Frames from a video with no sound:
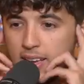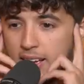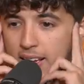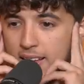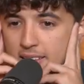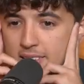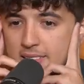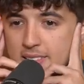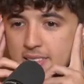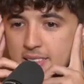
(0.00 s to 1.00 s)
it
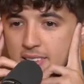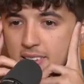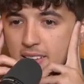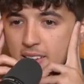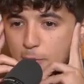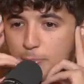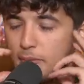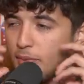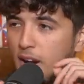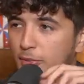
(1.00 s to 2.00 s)
is it's
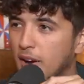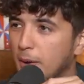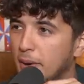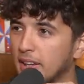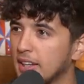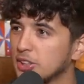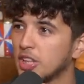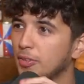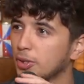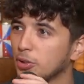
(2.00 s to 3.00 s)
been verified by like
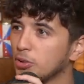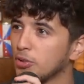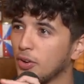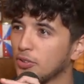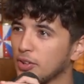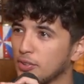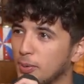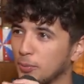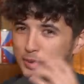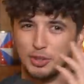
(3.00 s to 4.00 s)
Sheffield University or
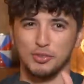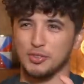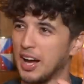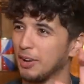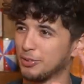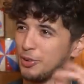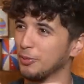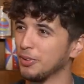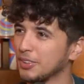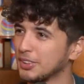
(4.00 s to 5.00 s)
something, which doesn't sound
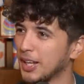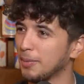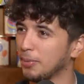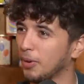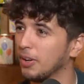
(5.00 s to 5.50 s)
too legit. But,